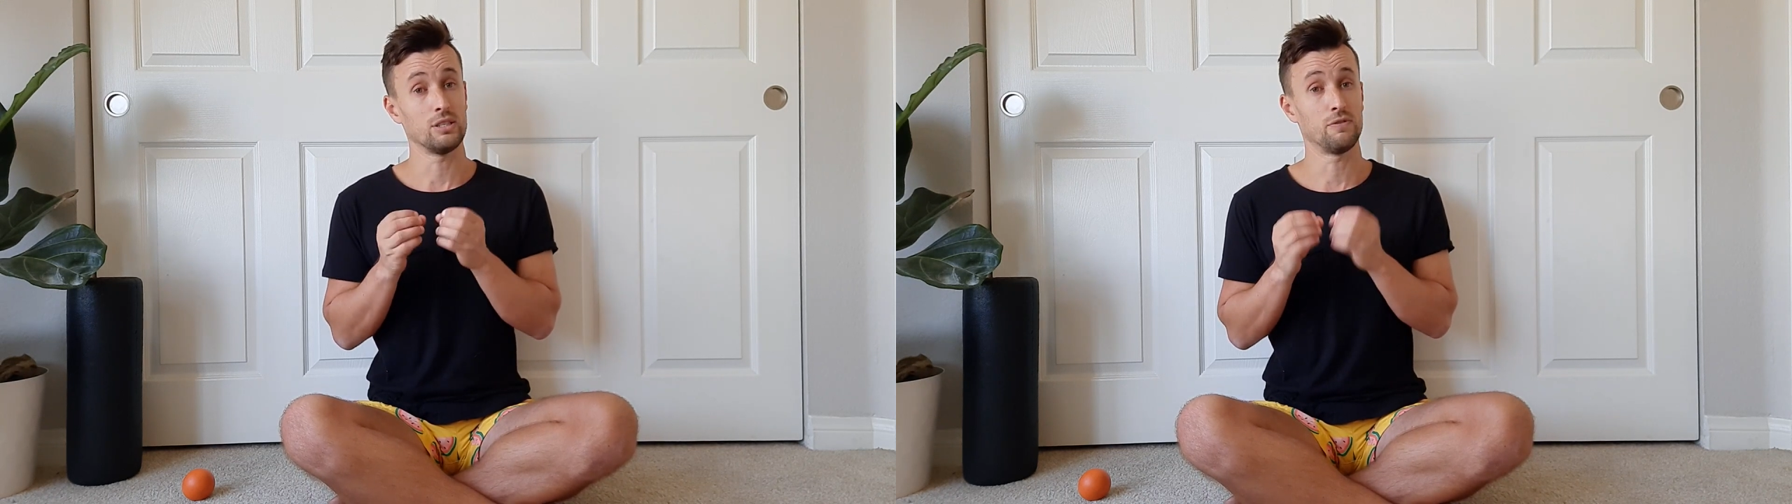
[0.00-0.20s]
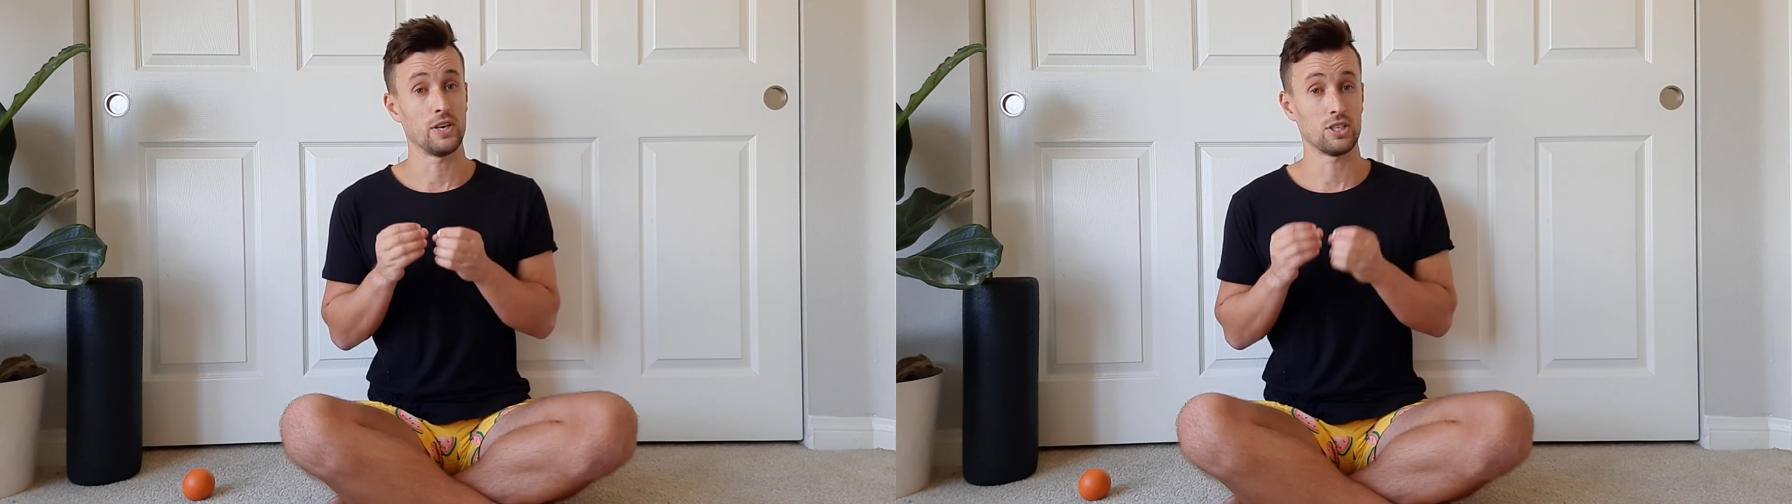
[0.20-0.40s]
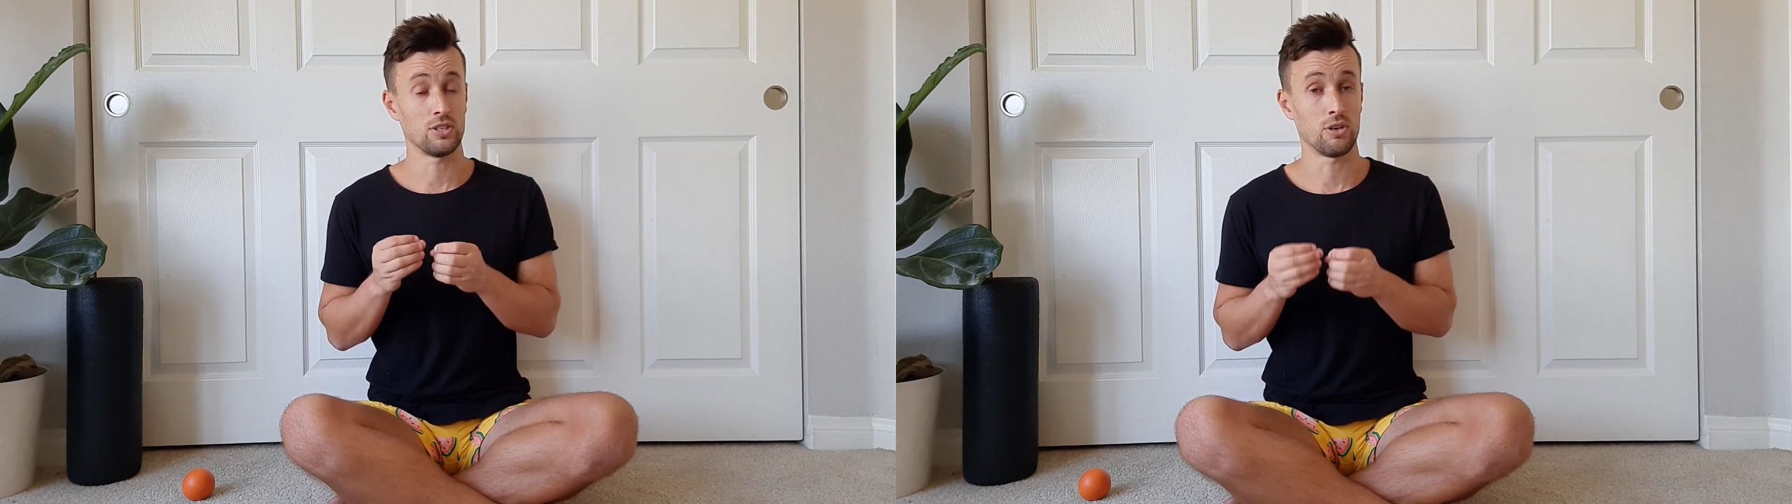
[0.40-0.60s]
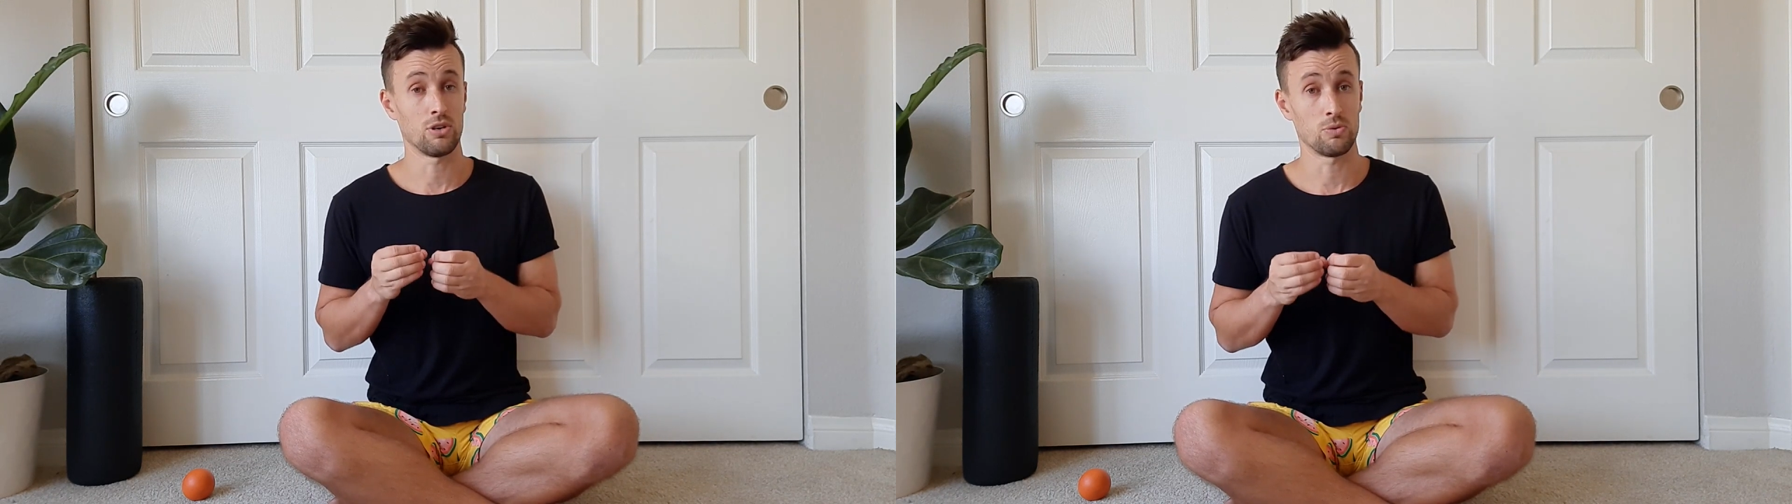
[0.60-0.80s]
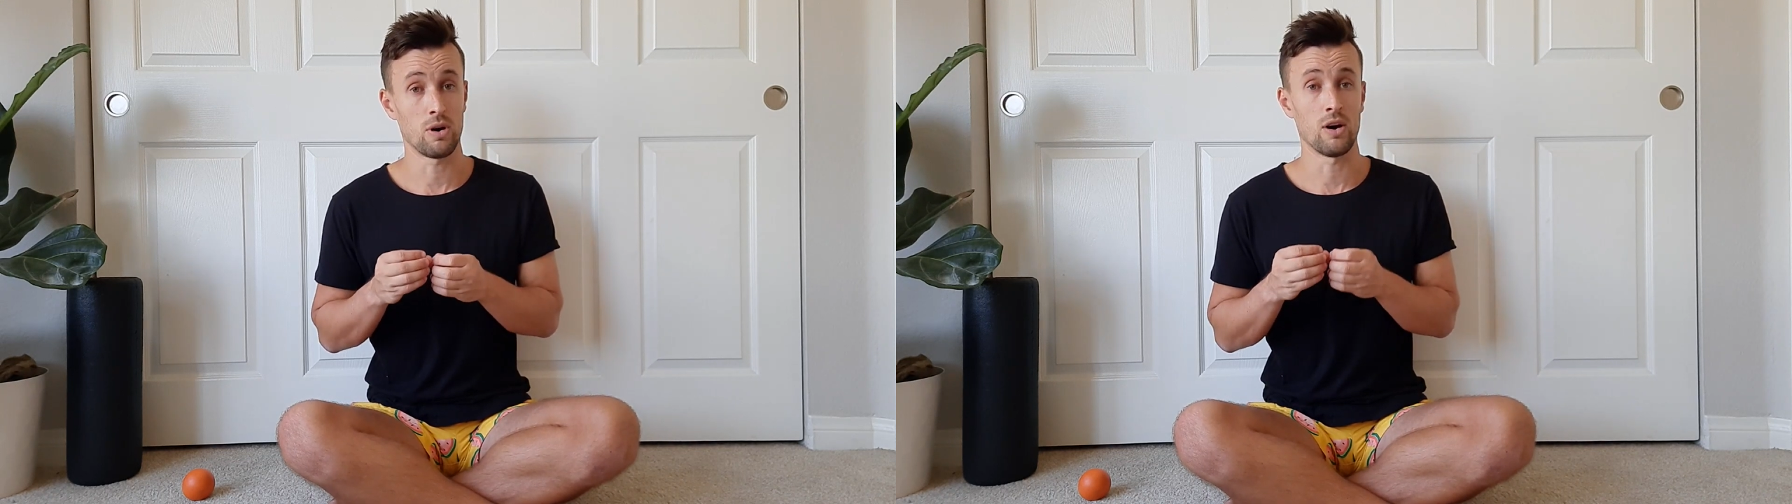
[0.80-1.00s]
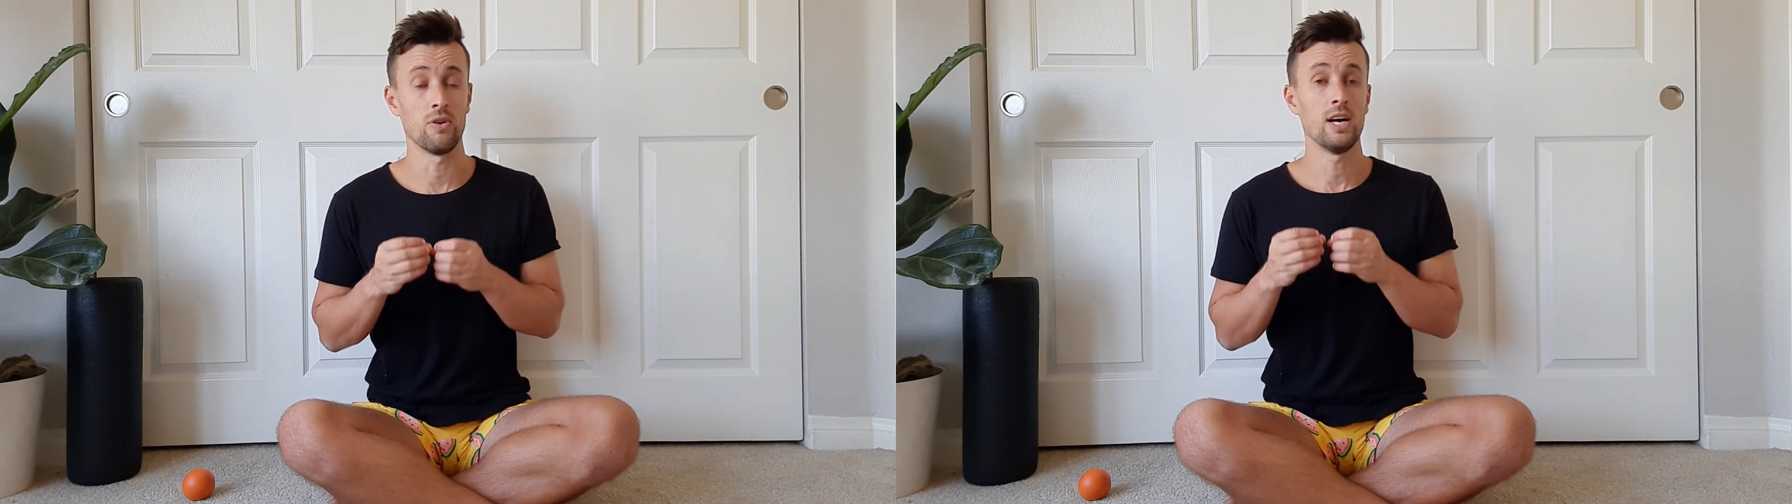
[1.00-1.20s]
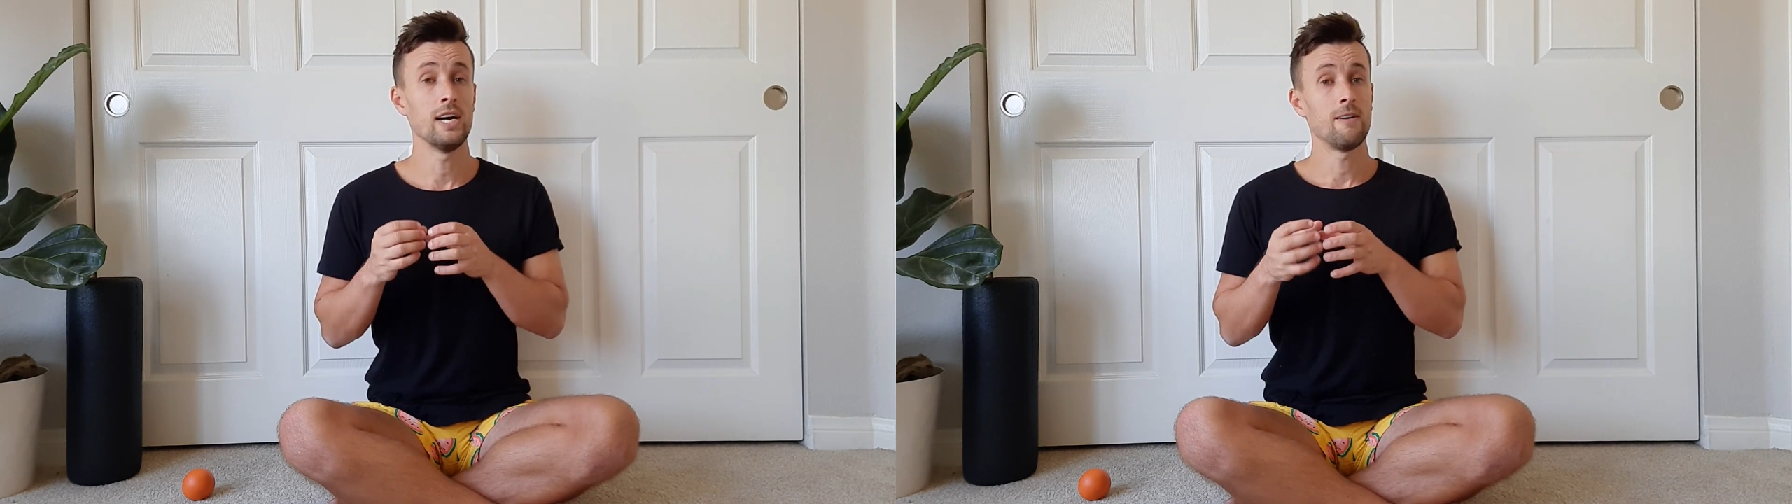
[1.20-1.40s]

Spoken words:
dysfunction there as well